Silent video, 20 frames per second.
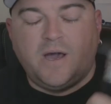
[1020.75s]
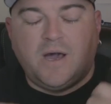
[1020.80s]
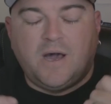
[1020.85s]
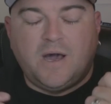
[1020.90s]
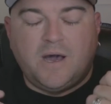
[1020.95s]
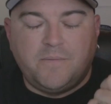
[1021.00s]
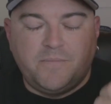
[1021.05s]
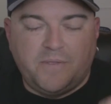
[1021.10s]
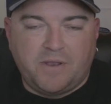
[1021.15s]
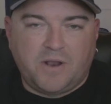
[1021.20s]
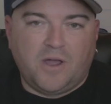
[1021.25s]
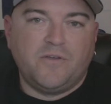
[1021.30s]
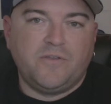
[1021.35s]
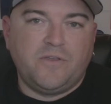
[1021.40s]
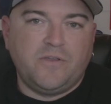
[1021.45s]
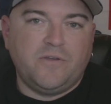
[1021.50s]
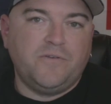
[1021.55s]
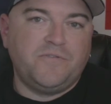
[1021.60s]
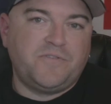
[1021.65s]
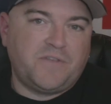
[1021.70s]
that I'll
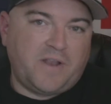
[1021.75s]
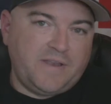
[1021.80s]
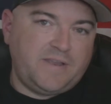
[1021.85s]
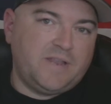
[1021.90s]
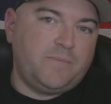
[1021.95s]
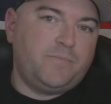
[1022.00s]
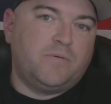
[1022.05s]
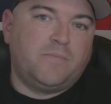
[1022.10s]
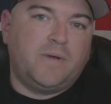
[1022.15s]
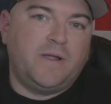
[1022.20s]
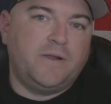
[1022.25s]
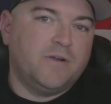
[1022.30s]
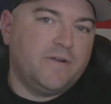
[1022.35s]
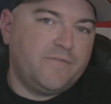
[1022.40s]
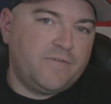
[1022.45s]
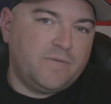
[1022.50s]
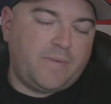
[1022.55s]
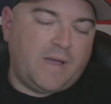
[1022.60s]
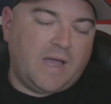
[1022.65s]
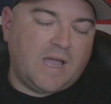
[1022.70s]
use, and I did put my
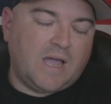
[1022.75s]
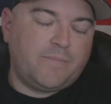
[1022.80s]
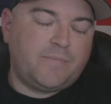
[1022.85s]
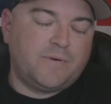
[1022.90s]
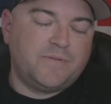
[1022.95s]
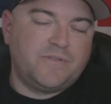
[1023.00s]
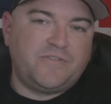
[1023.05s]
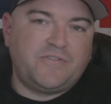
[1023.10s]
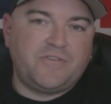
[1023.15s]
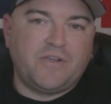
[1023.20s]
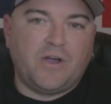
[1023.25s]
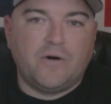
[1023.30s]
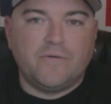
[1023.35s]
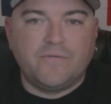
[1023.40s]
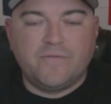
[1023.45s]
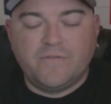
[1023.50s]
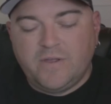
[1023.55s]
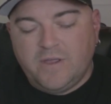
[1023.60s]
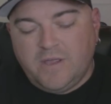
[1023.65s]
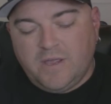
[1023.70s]
Griffin back up on the
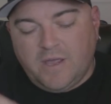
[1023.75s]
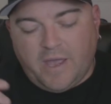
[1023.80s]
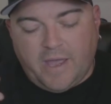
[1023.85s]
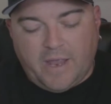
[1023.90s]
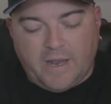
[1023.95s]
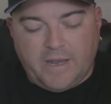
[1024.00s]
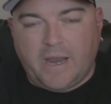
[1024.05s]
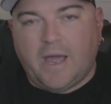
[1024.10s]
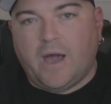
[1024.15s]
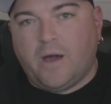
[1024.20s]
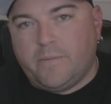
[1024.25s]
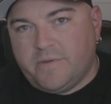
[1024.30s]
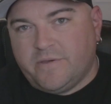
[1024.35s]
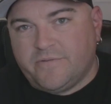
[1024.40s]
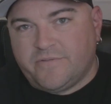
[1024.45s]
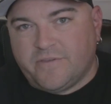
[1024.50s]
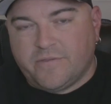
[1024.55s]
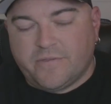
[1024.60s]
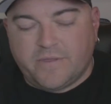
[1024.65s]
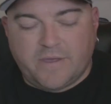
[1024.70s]
shelf, and now I'm using